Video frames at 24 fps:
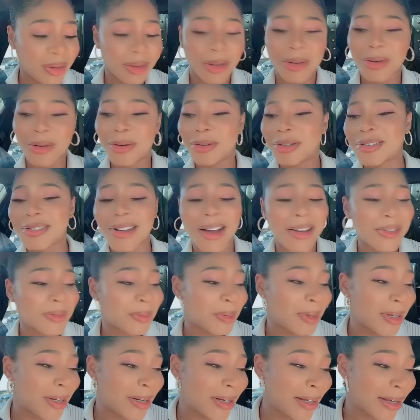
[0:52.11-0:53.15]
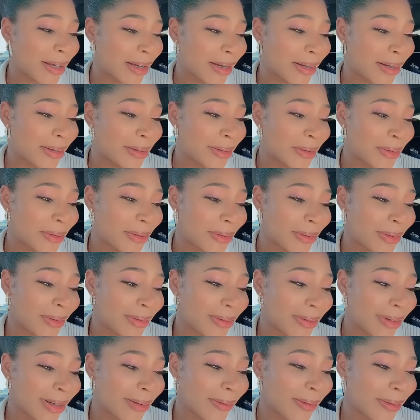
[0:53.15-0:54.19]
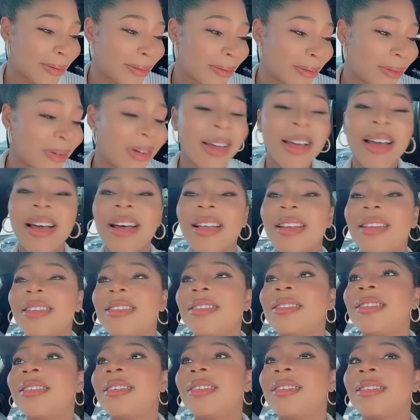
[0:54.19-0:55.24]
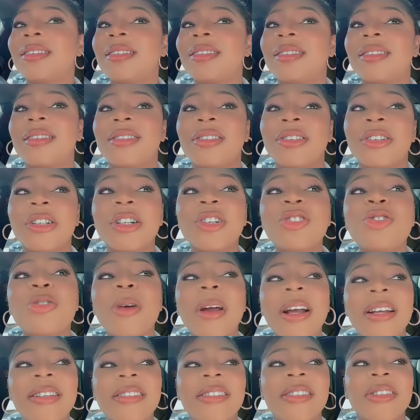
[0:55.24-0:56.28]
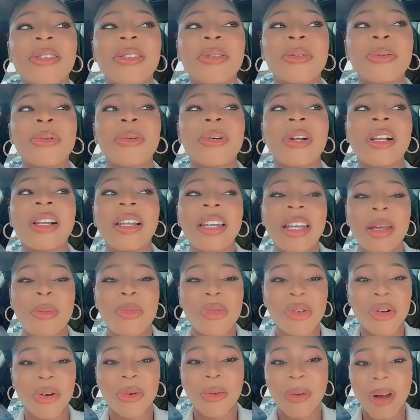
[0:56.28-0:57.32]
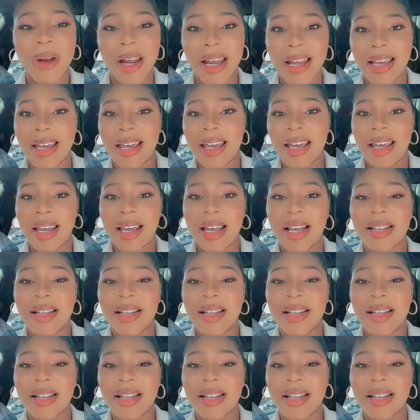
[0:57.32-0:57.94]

oh the song's playing again here we go the they're trying to claim their ranking.